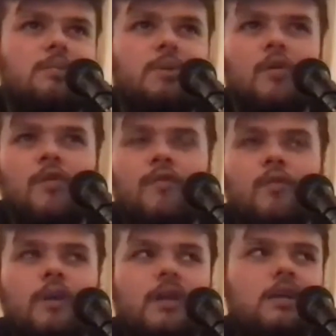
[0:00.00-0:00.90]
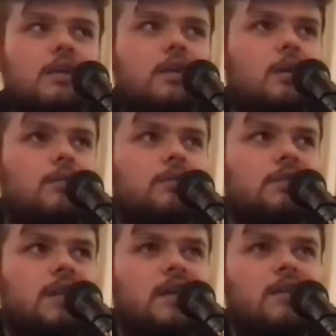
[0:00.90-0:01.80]
a bit overweight and I was
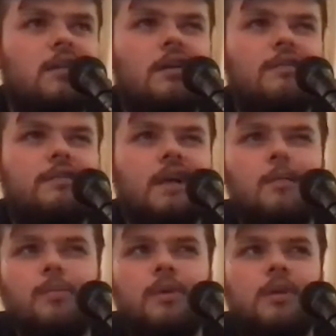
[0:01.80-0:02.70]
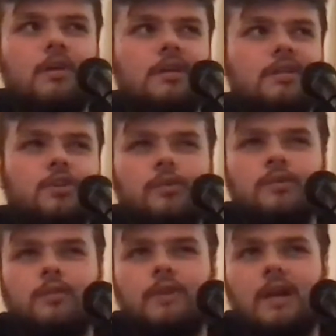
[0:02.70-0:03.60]
kind of laughed at a bit and
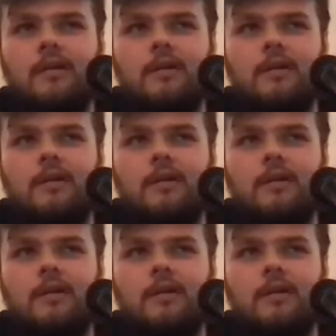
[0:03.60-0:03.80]
joked around a